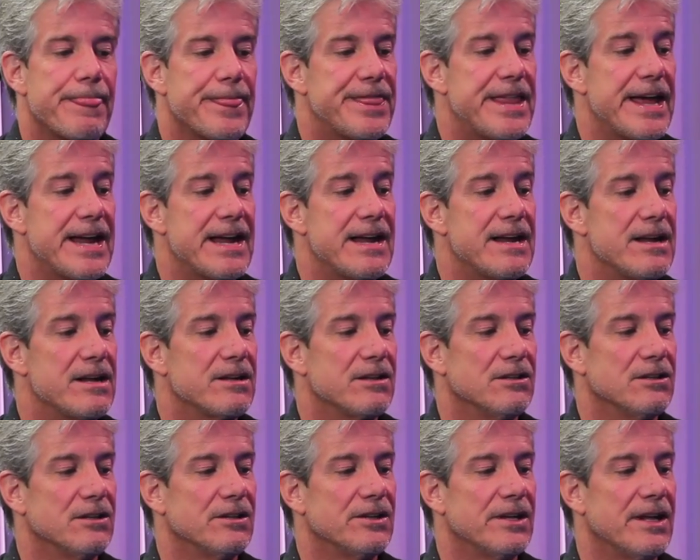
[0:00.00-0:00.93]
they
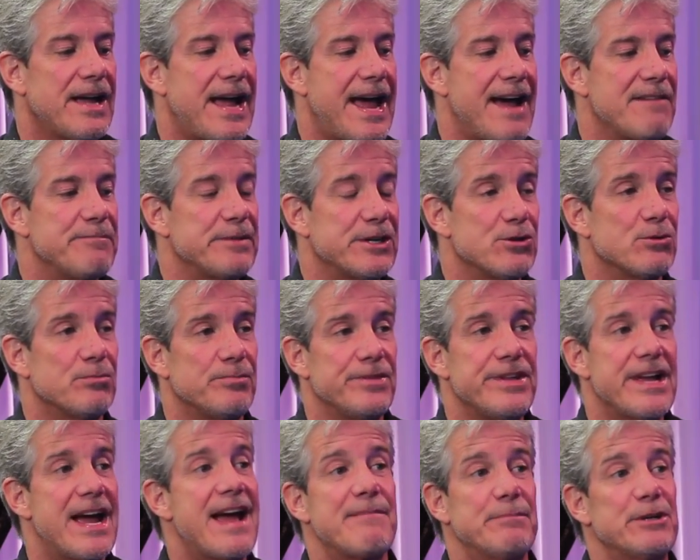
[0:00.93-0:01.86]
have me do,
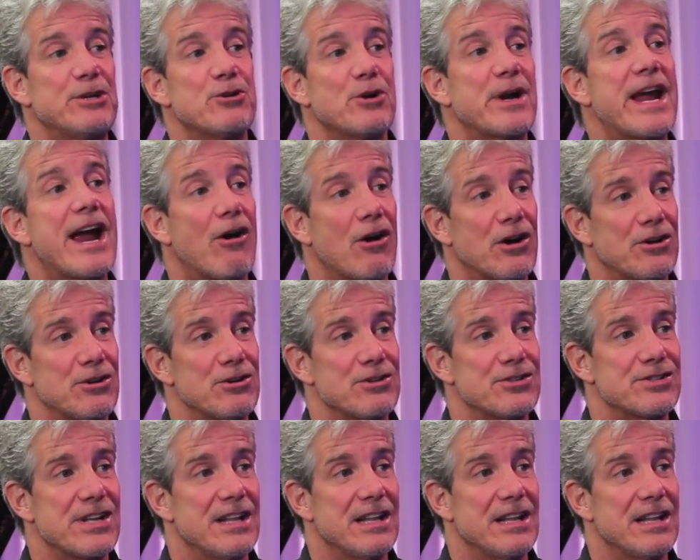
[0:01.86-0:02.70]
they have me do characters.